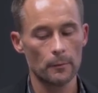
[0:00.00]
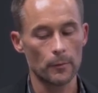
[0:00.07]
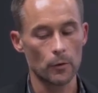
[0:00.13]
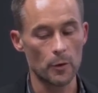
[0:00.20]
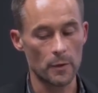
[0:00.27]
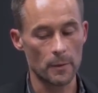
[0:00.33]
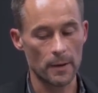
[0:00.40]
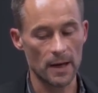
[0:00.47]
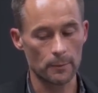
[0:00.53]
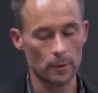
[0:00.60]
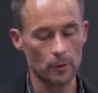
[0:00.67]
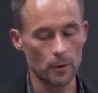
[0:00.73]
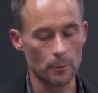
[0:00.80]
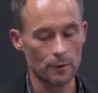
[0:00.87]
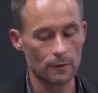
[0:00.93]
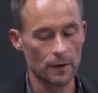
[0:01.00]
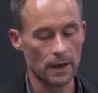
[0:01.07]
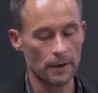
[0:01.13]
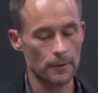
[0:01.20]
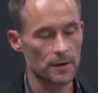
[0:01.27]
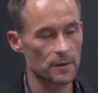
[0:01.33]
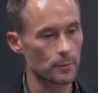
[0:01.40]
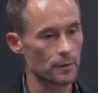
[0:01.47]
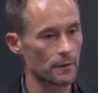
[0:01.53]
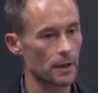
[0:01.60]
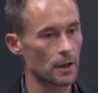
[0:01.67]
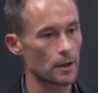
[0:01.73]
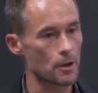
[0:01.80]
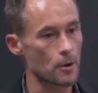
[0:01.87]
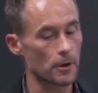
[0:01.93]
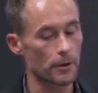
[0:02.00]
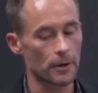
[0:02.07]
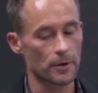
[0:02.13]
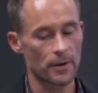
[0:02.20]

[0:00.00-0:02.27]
human papillomavirus, preventing urinary